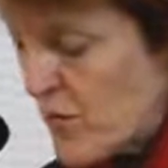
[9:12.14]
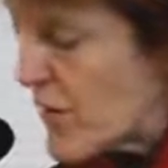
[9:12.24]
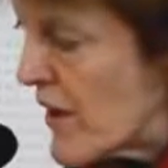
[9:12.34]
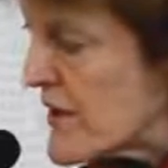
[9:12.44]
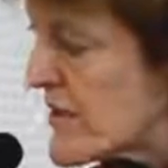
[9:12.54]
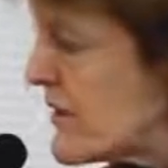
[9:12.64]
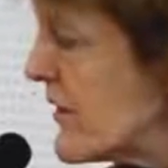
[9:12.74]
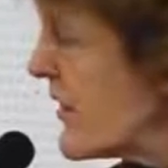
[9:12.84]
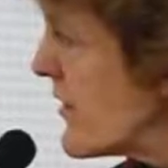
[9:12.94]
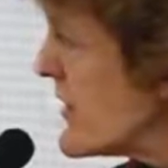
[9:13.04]
We're also
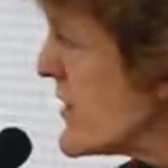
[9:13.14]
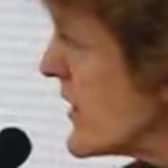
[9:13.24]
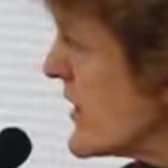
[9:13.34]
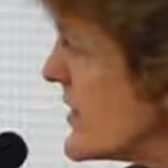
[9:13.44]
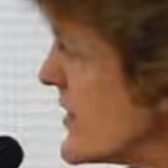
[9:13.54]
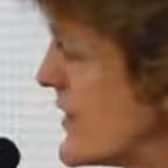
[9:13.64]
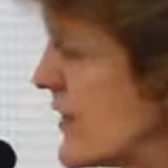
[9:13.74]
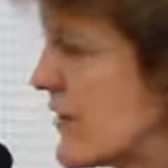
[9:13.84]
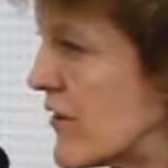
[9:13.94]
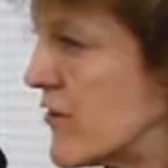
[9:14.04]
increasingly
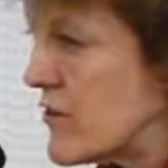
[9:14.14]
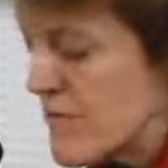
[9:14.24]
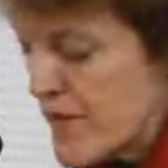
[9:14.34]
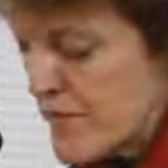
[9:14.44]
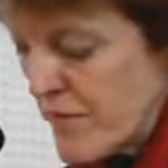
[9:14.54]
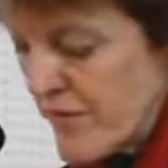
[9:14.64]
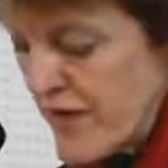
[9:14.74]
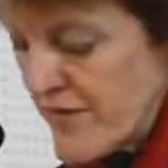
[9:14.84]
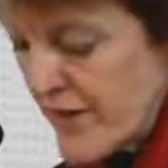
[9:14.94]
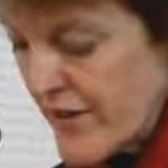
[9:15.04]
seeing local people
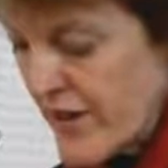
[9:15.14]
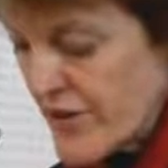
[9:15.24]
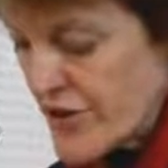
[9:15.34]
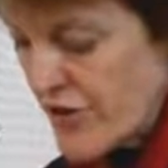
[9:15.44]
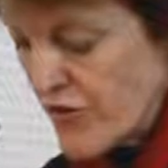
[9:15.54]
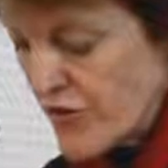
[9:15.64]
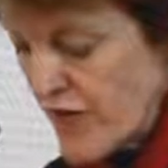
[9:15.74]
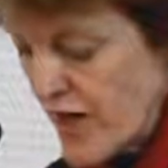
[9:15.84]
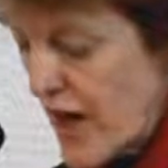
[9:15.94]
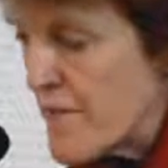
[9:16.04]
raising the issues
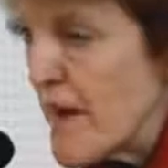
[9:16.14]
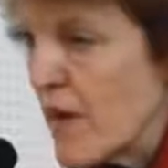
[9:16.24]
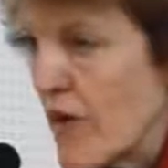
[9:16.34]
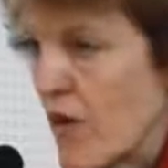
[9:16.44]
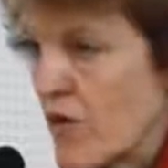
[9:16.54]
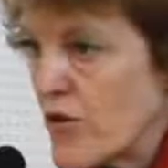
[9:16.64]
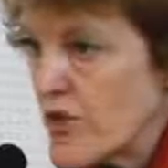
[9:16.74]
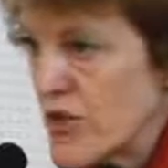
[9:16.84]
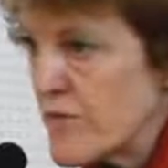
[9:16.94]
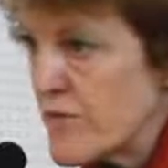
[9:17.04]
about
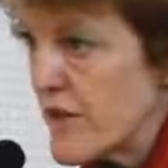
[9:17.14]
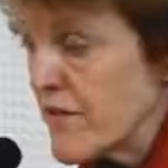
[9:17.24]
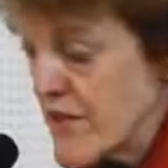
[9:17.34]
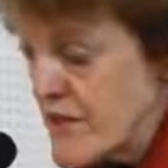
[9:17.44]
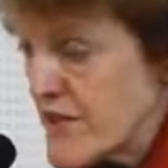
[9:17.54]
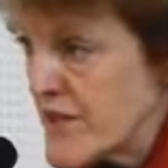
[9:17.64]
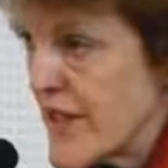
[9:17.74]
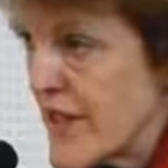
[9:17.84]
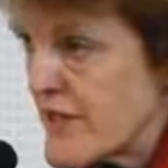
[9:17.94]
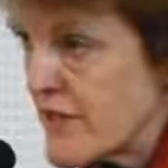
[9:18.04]
ownership to the region's
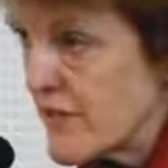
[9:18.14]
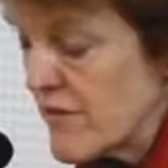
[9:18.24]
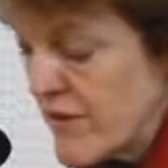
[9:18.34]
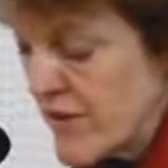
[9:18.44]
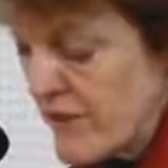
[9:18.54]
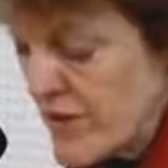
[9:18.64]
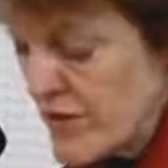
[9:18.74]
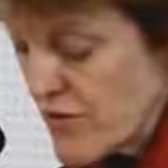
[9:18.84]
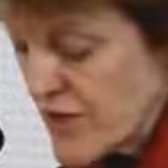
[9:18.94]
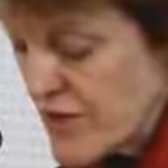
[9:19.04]
natural
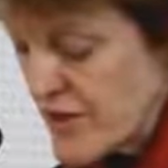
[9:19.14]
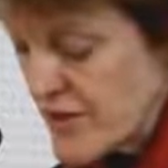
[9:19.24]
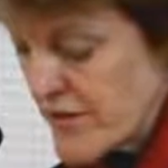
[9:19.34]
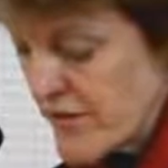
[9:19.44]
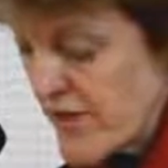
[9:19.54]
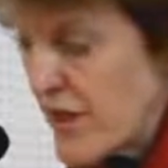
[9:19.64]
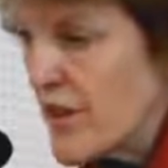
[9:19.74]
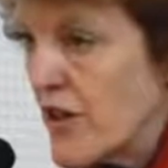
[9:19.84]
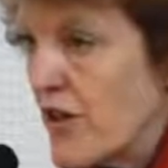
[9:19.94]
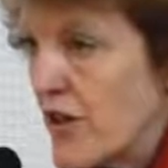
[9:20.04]
resources.
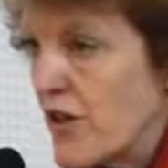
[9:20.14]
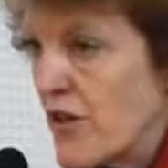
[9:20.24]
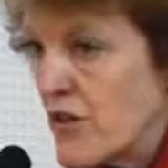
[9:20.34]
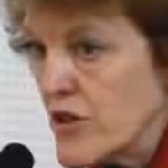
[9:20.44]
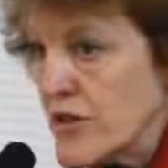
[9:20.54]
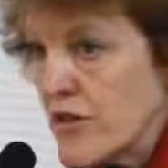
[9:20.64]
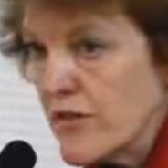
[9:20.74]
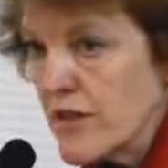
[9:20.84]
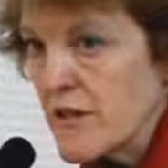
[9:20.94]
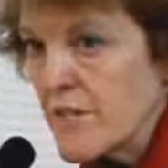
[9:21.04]
Who should
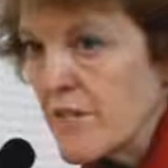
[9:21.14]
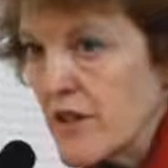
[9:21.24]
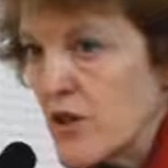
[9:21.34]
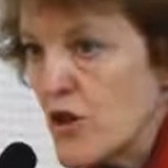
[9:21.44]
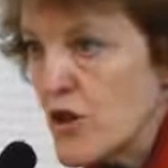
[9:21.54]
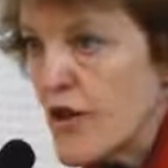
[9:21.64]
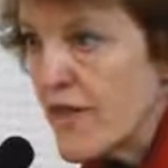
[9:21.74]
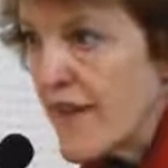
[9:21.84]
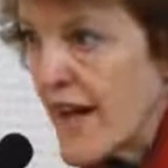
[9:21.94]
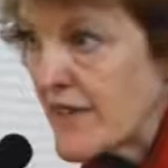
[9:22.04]
own them? Who should
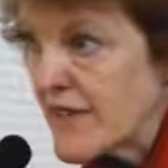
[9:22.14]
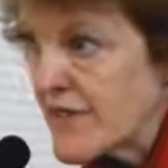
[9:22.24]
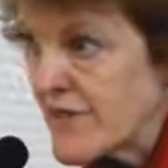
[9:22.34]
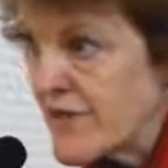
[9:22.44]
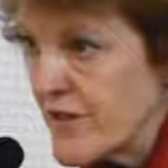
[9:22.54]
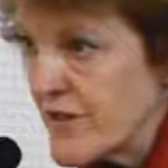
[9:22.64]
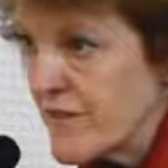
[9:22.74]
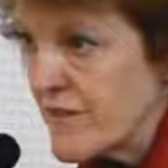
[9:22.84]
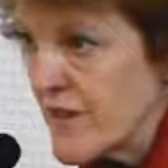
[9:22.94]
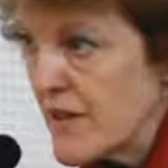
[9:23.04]
have access to
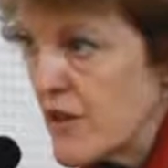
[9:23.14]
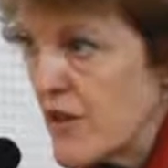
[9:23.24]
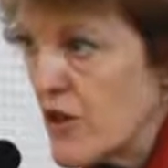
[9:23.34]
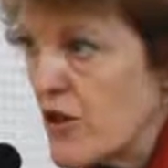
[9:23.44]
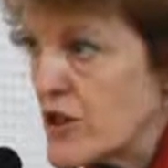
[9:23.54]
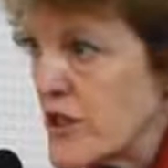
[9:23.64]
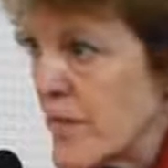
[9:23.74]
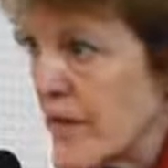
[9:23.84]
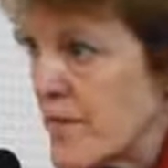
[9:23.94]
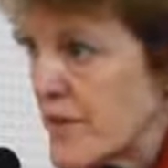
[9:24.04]
them? Who should
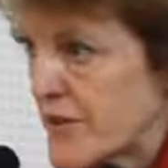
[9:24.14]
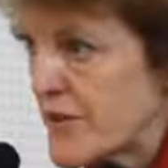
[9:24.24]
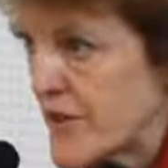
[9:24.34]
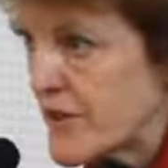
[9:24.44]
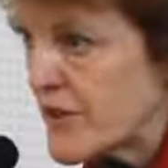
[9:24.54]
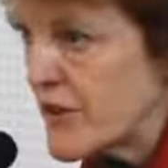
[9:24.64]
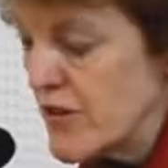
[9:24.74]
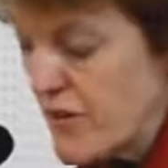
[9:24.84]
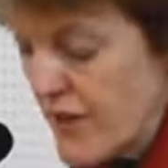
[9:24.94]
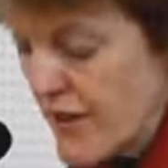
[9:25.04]
be able to
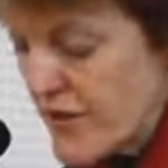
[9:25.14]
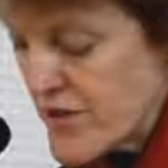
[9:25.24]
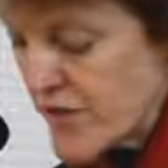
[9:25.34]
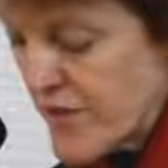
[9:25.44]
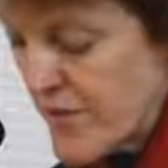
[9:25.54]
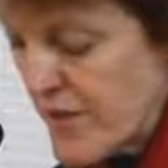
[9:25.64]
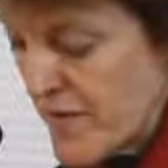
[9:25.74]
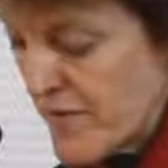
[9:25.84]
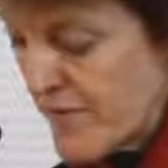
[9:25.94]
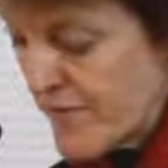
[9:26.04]
exclude others from
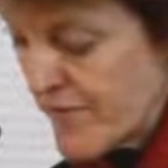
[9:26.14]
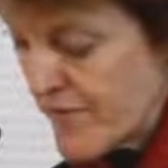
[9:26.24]
them?